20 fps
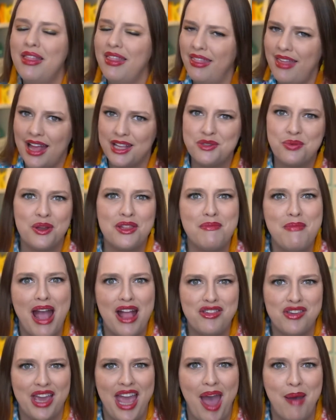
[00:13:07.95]
That's where the
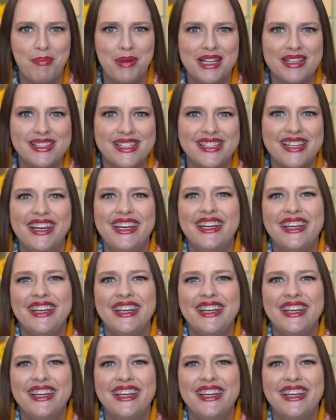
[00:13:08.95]
magic happens.